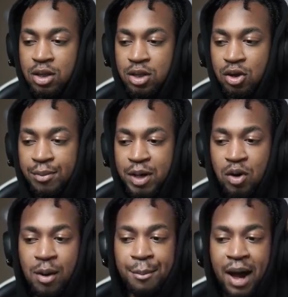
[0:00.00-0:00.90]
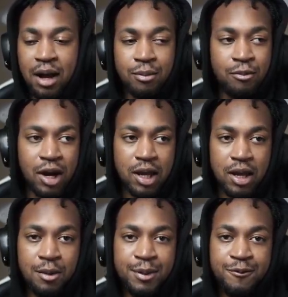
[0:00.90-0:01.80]
you'll be going bottom right.
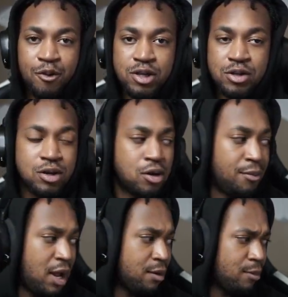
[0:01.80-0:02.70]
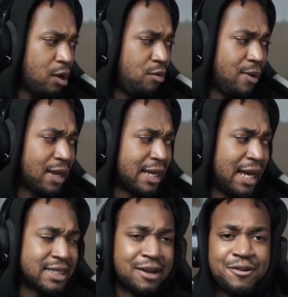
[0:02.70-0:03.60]
It'll be forcing you to go bottom right. Oh my
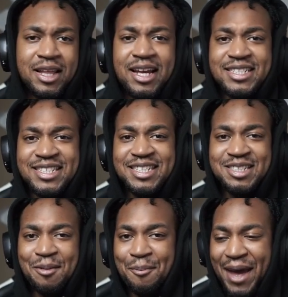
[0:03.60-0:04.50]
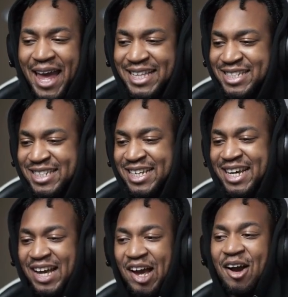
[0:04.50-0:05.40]
gosh, I feel like I just see some bats.
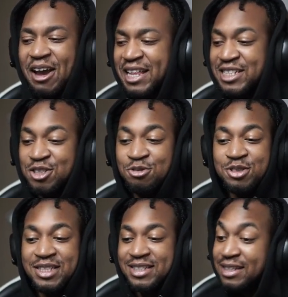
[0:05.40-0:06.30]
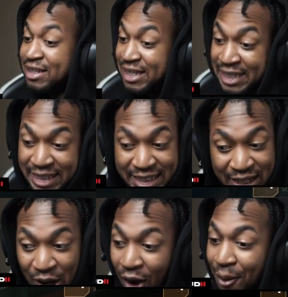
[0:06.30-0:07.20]
All right, let's use.
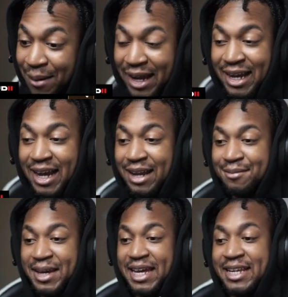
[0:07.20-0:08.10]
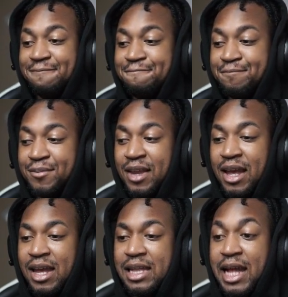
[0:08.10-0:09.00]
Oh my god, man.
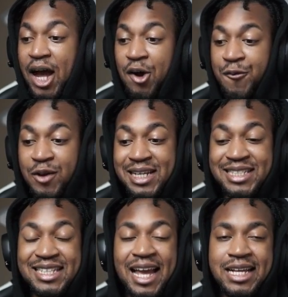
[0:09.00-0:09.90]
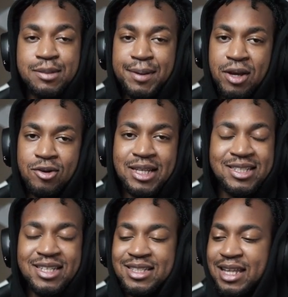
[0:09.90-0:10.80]
Now for this next build,
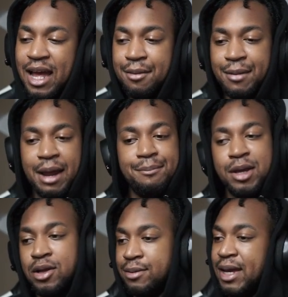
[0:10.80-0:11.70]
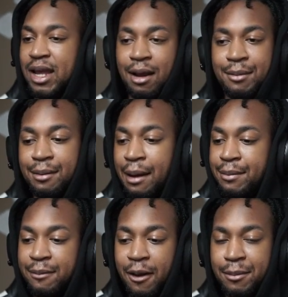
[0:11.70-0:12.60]
this is not my build, man.
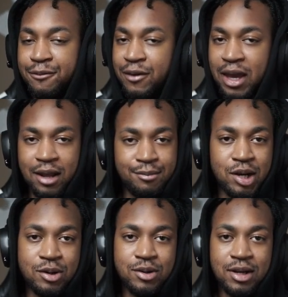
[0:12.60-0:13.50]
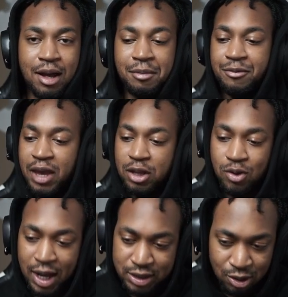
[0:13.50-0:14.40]
I'm a fan, bro. I'm a fan. You
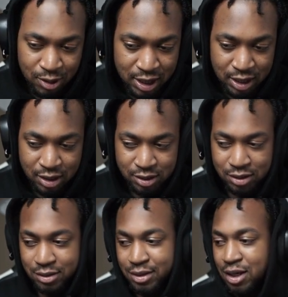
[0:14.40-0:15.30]
guys know what it is.